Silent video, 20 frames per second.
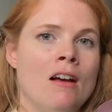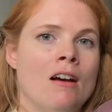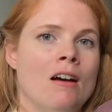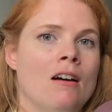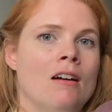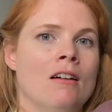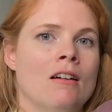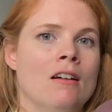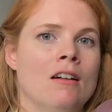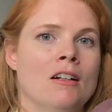
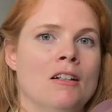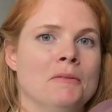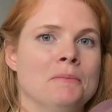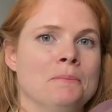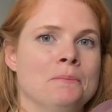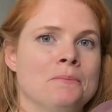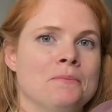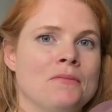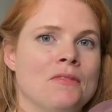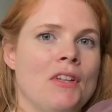
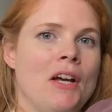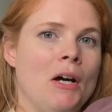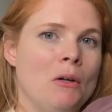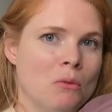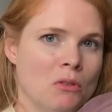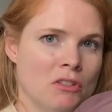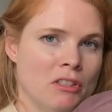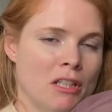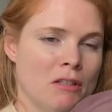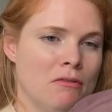I
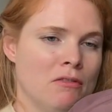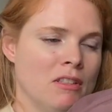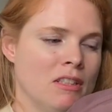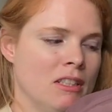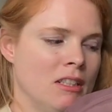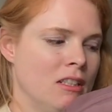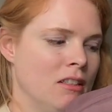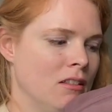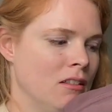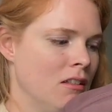will
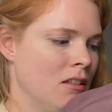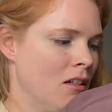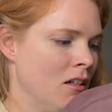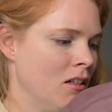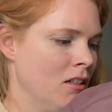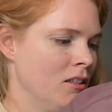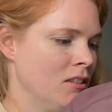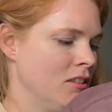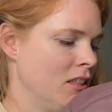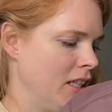definitely
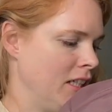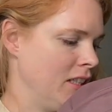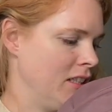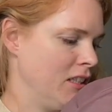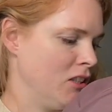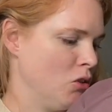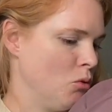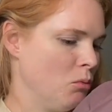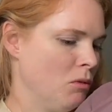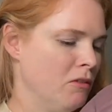take
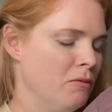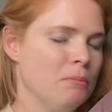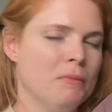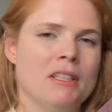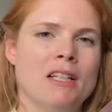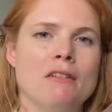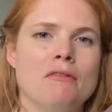this with me.